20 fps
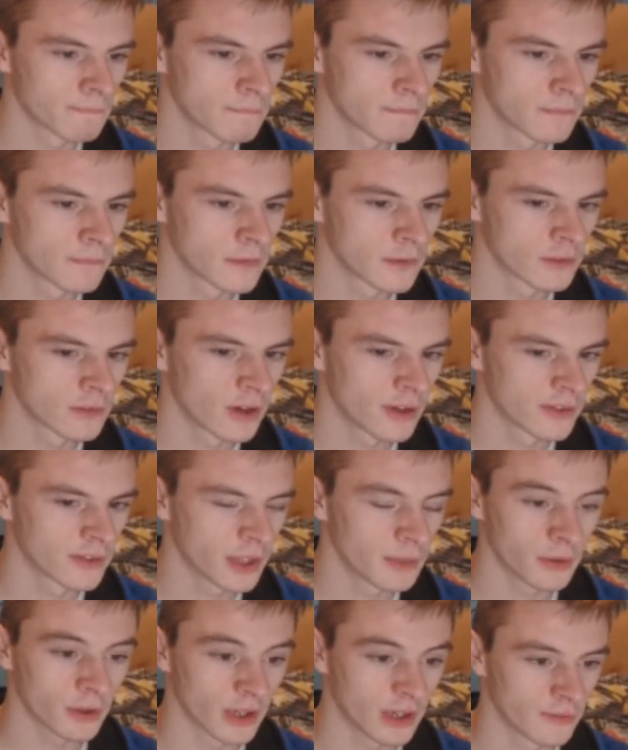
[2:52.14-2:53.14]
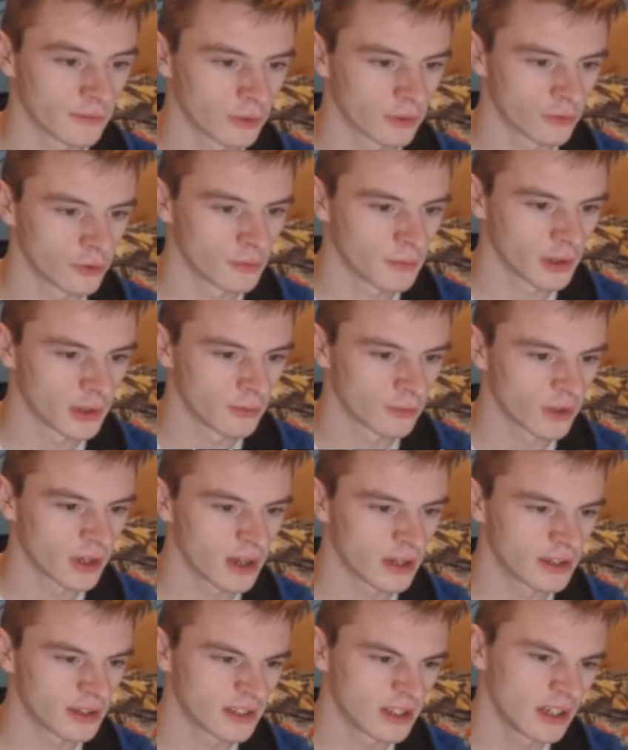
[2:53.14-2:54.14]
And cross, I'm not gonna have enough room here,
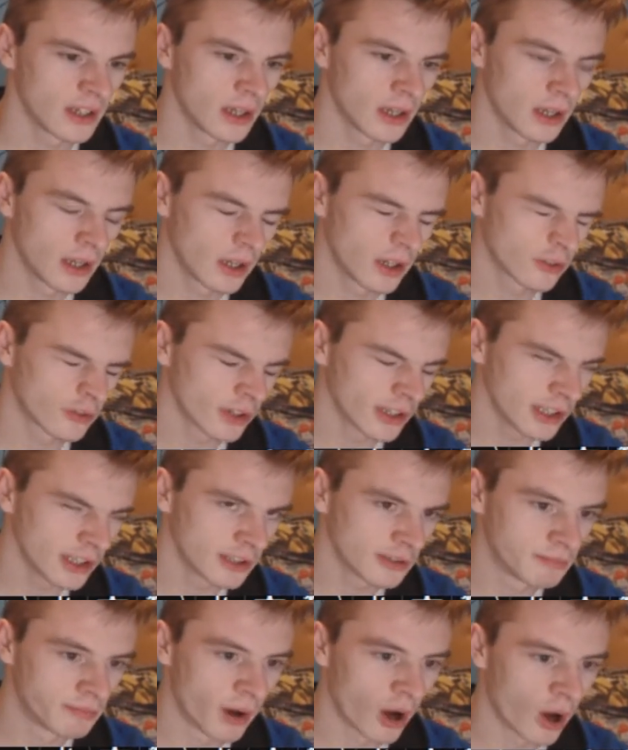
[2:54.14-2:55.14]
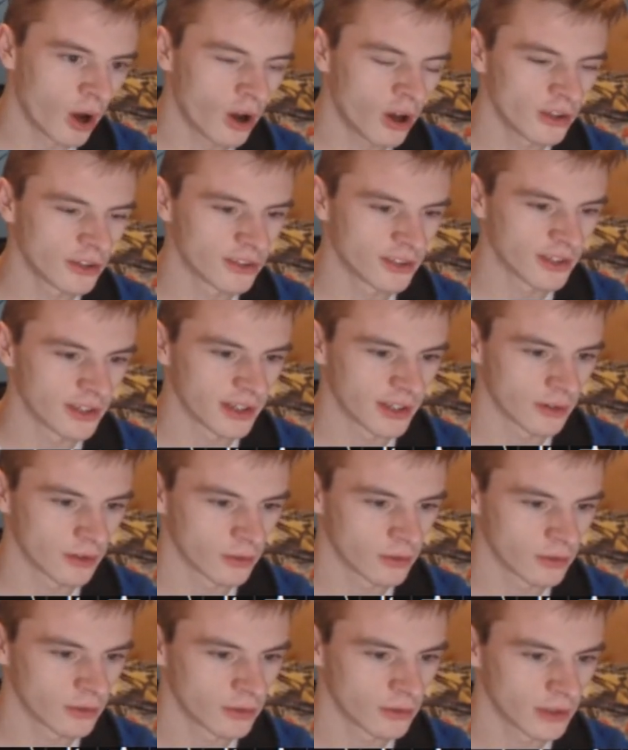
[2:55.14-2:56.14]
forget. Try and get his paws in
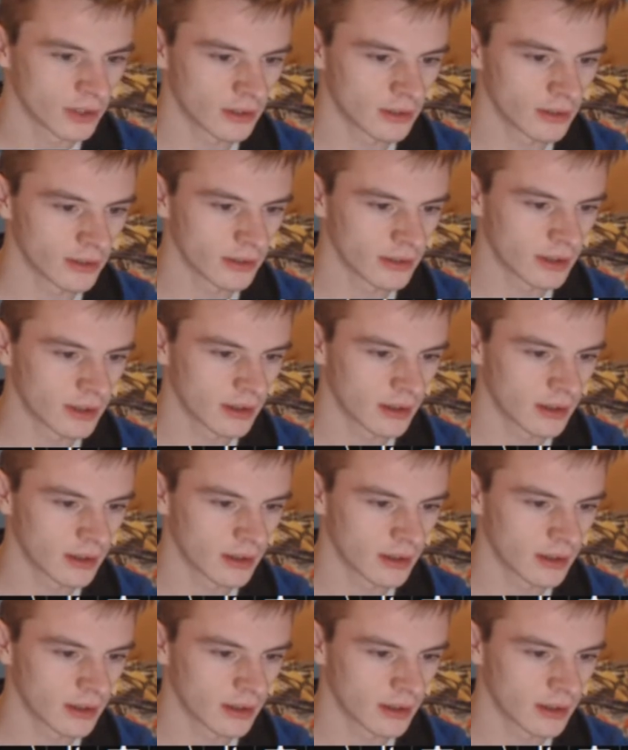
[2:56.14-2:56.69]
here, and get like.